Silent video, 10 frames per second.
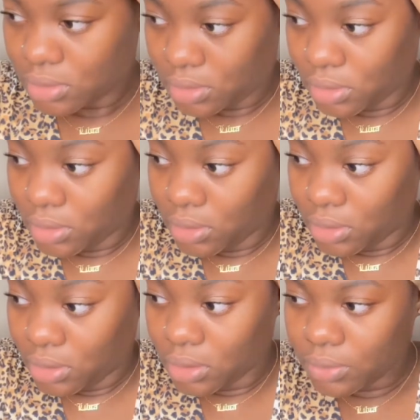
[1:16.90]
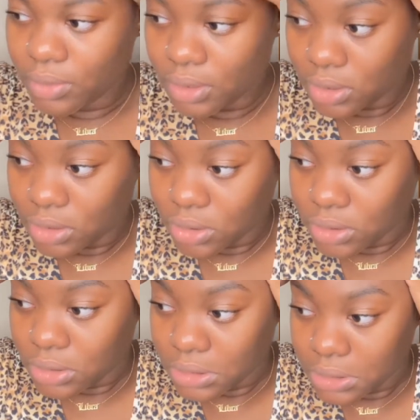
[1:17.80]
And then we're gonna
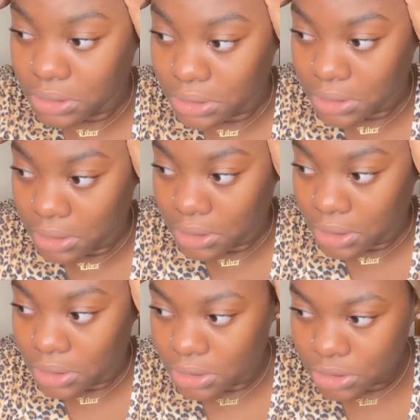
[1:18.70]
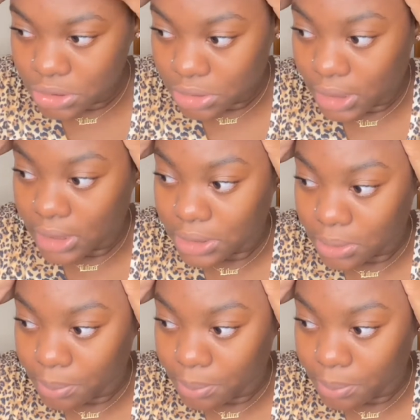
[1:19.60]
just drag it up.